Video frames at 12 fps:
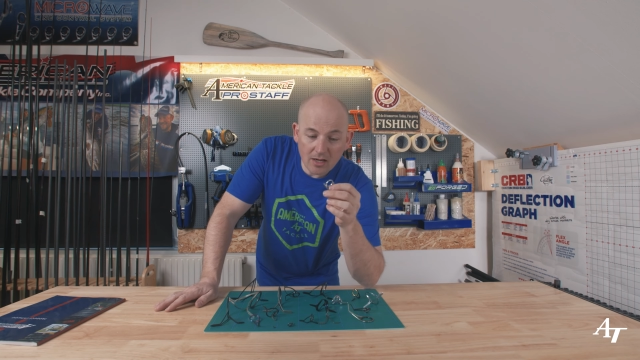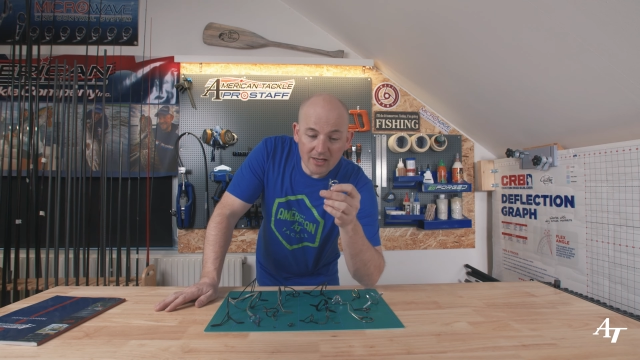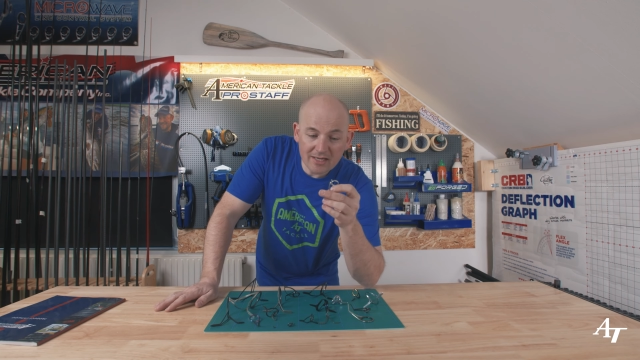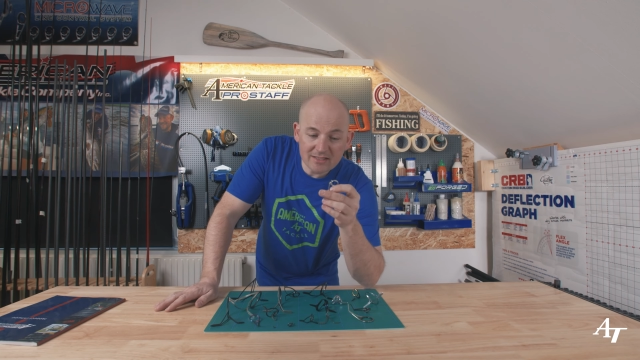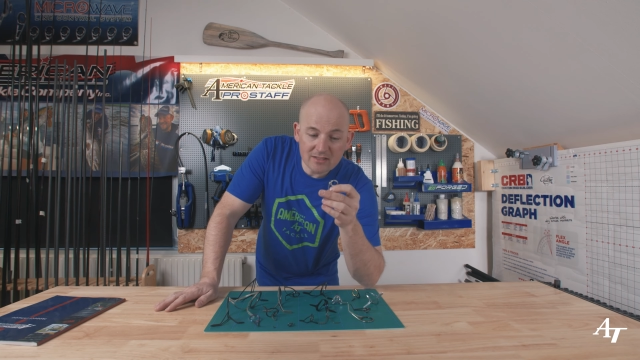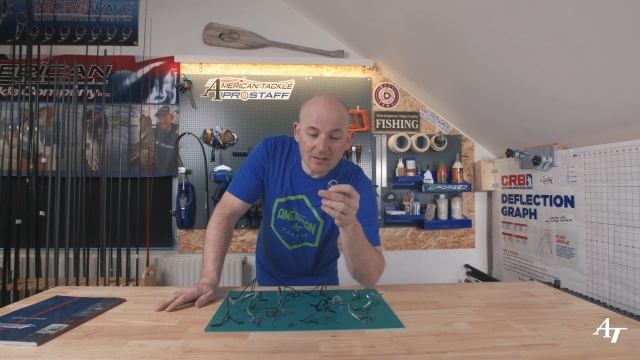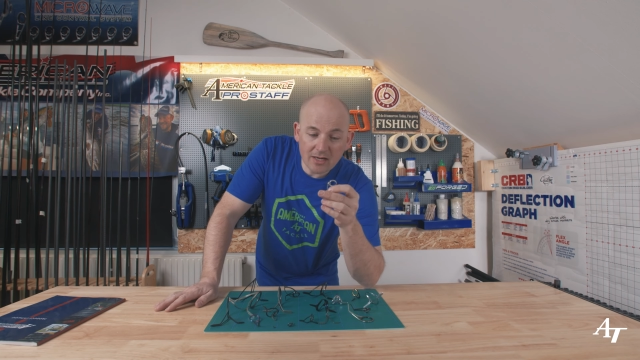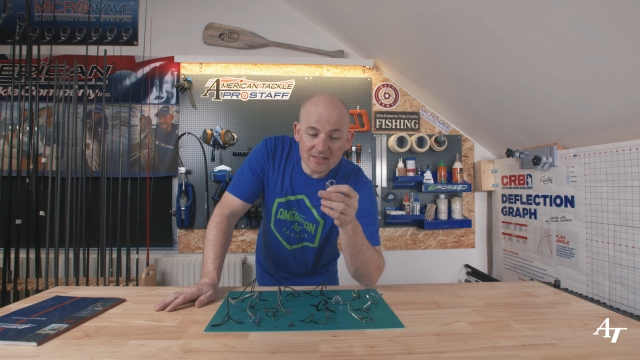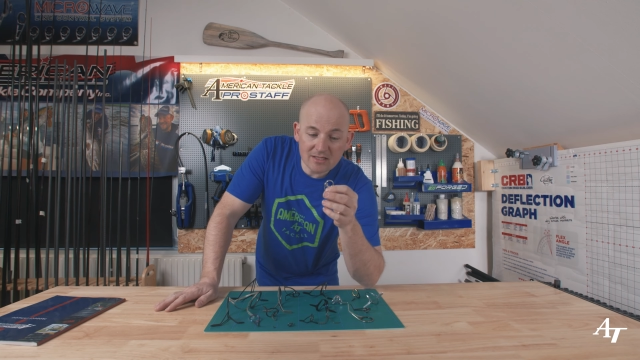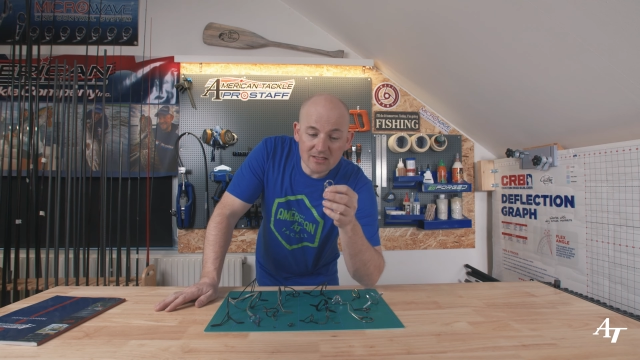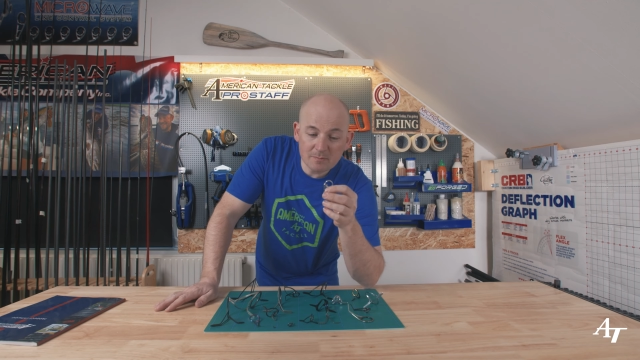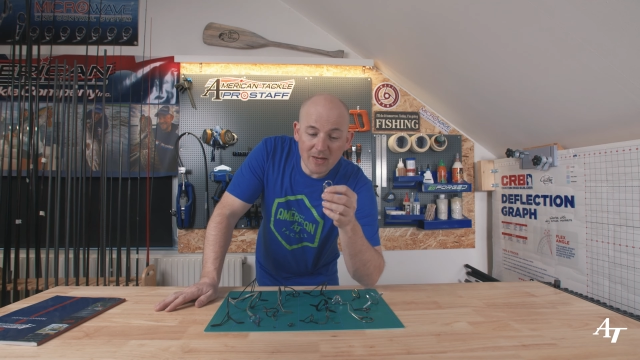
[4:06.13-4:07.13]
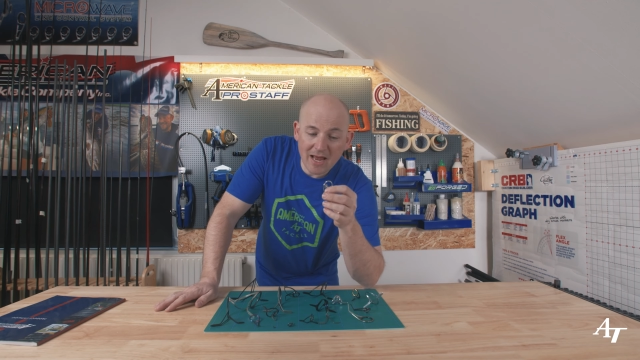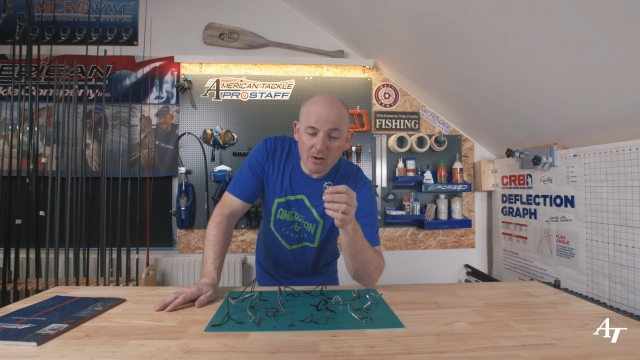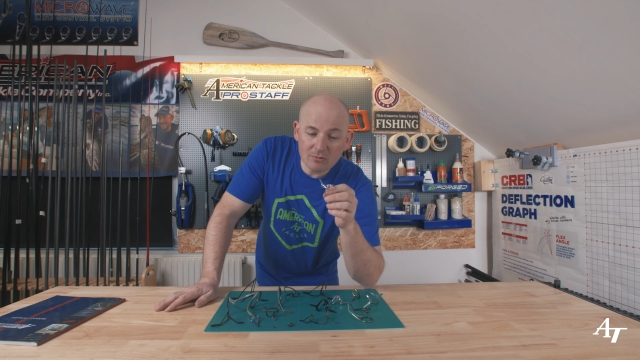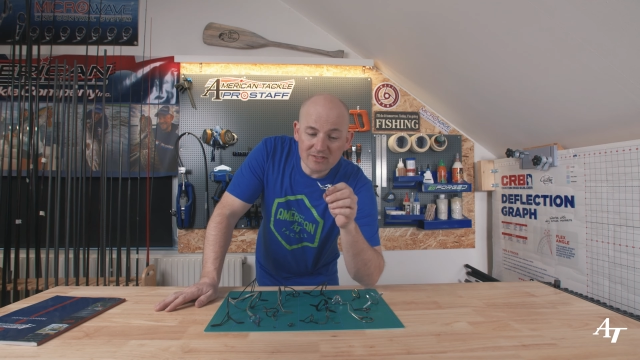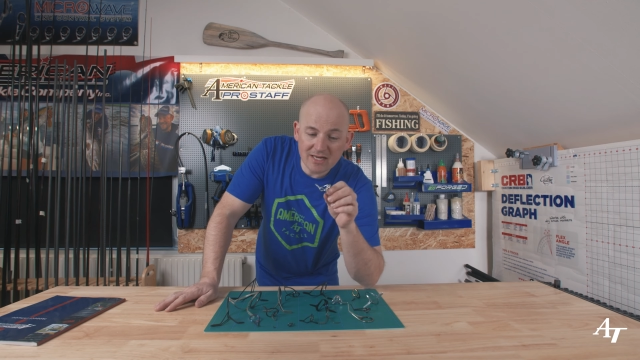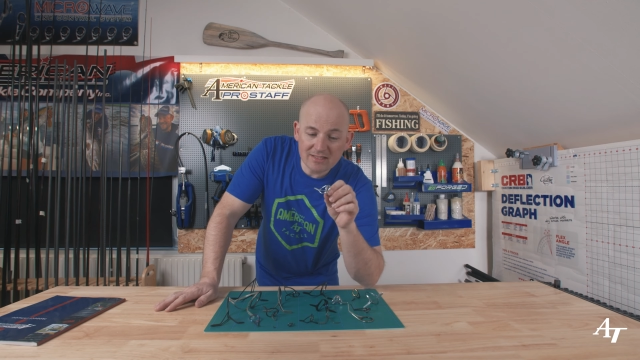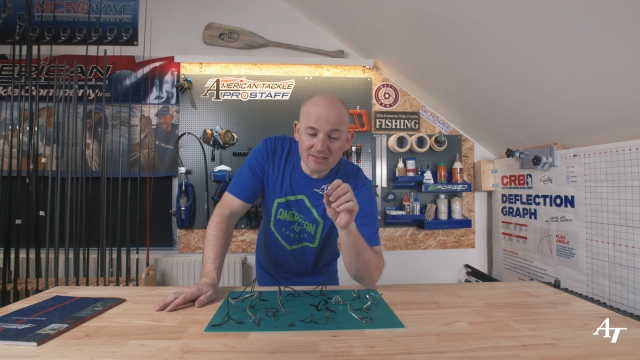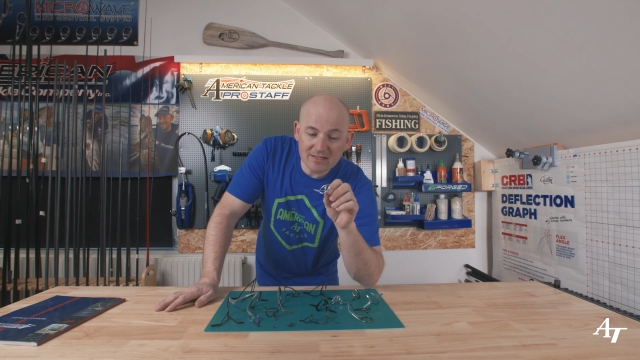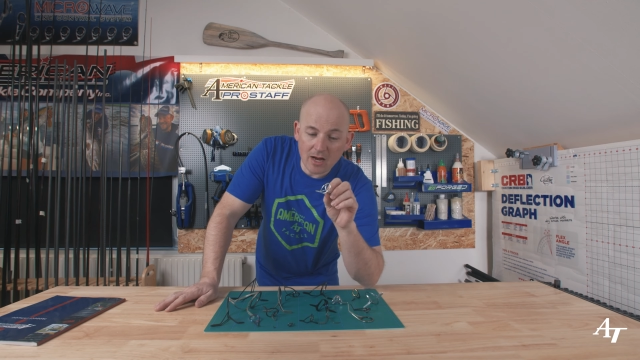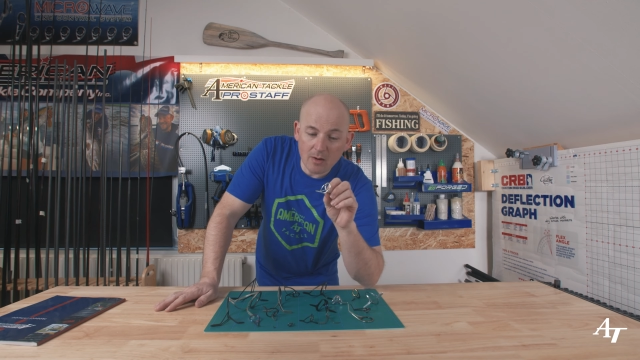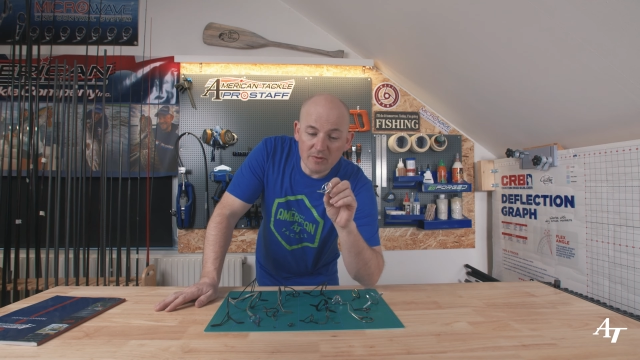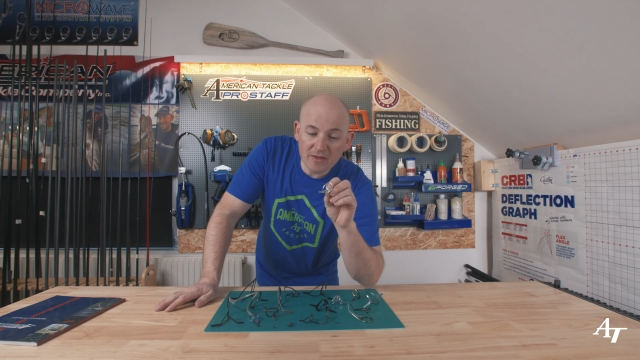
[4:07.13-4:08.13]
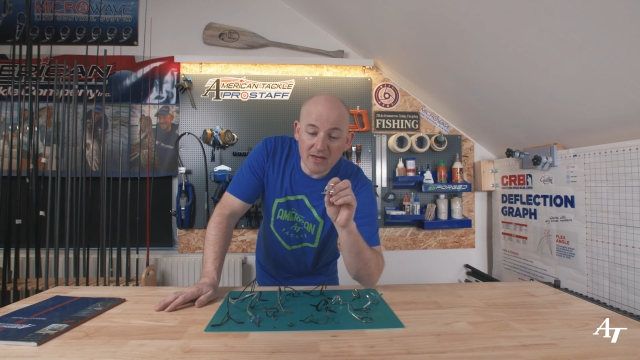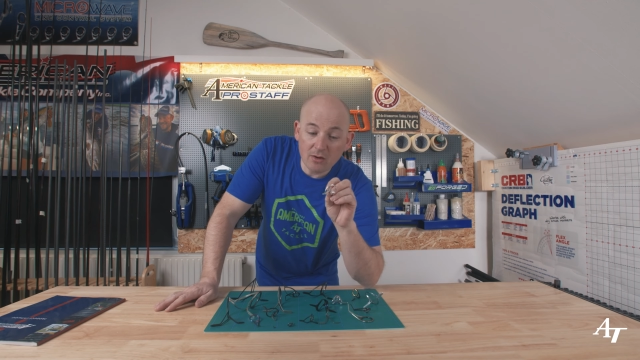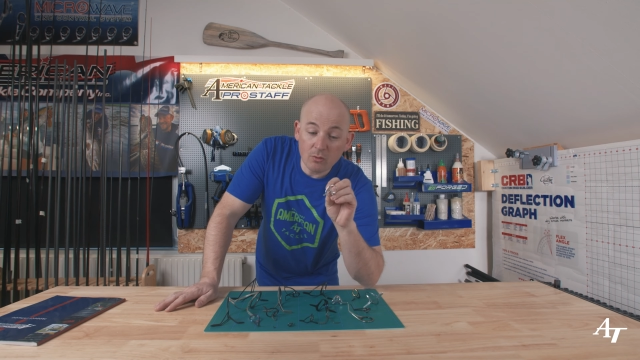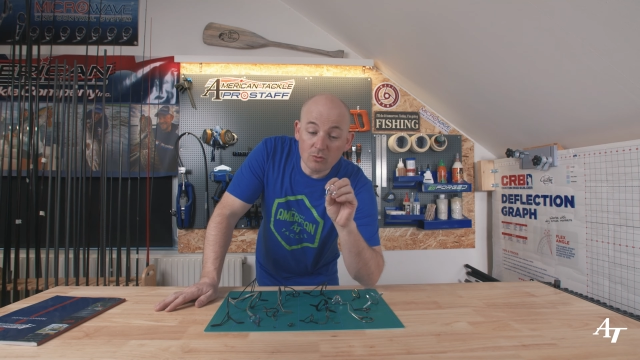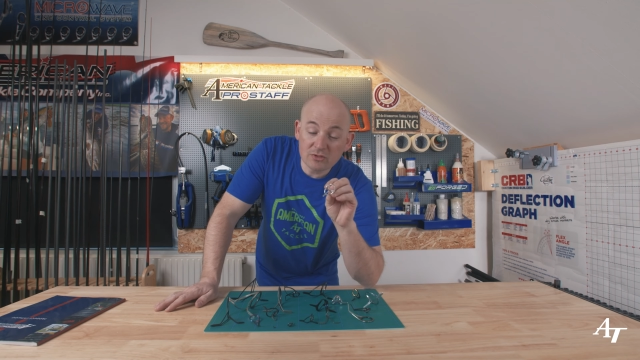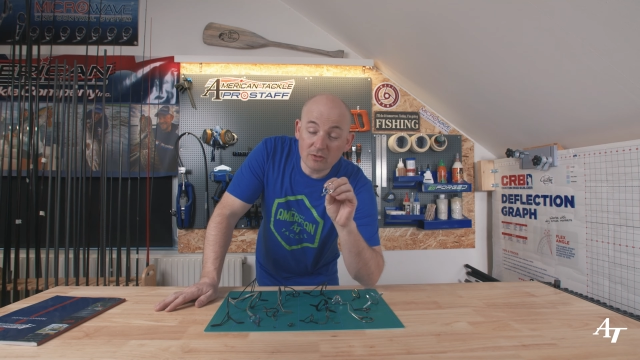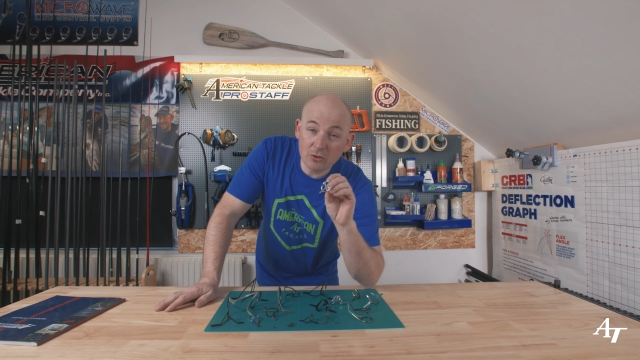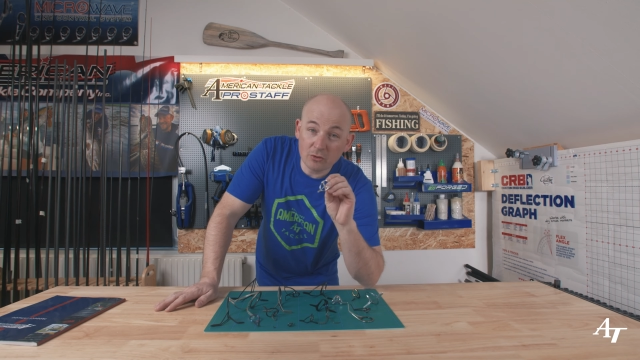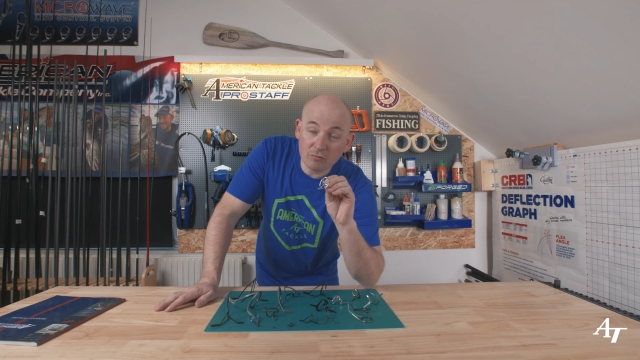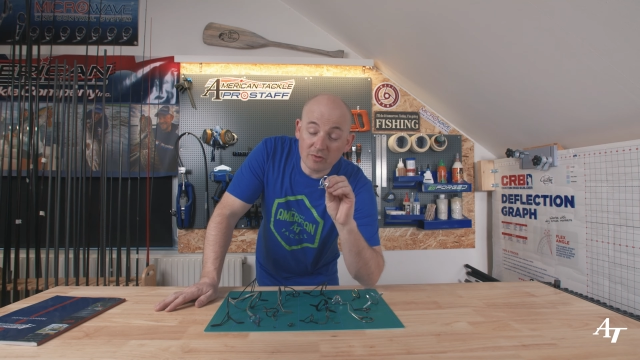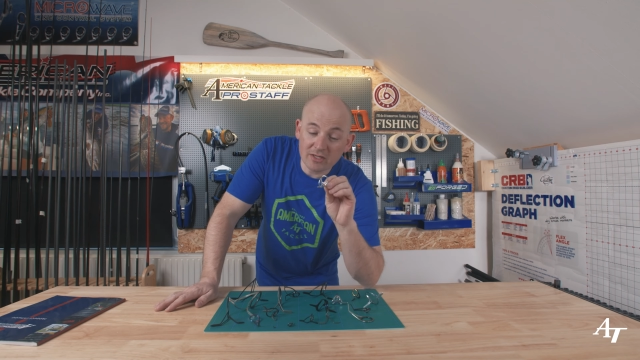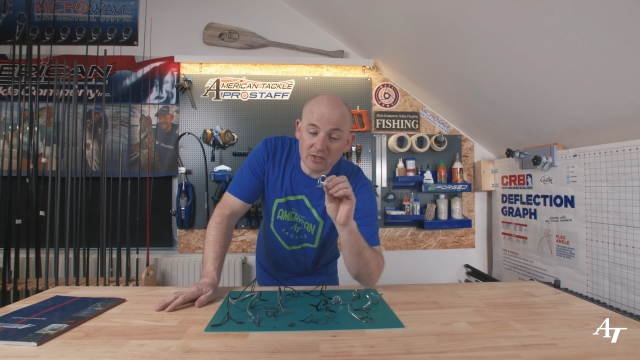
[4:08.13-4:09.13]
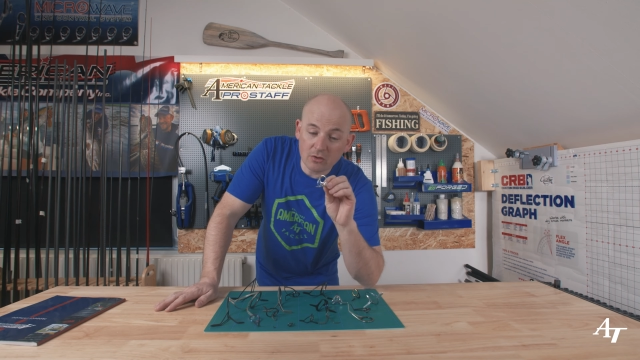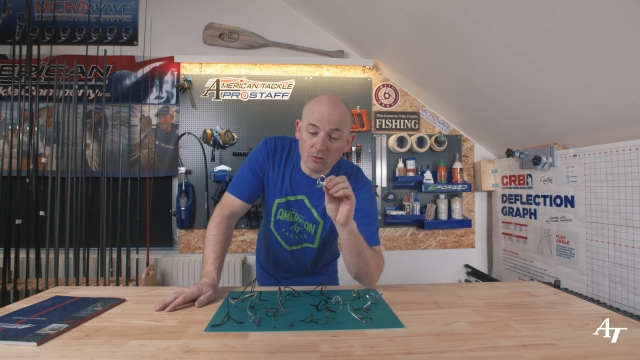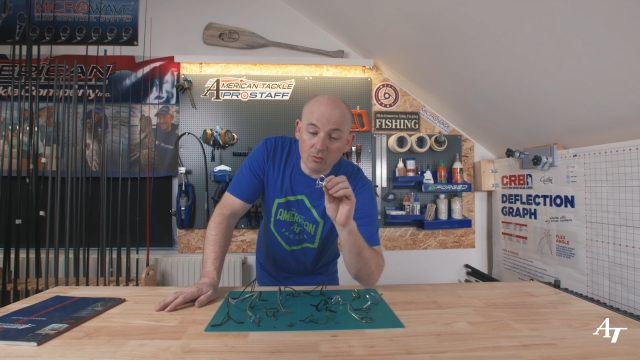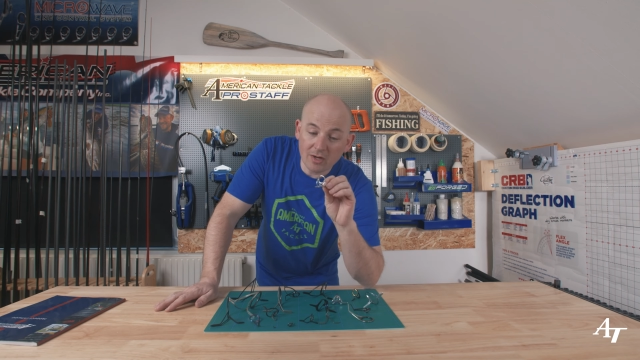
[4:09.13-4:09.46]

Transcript: It's, like I said, it's a bit outdated now, but they also look really cool,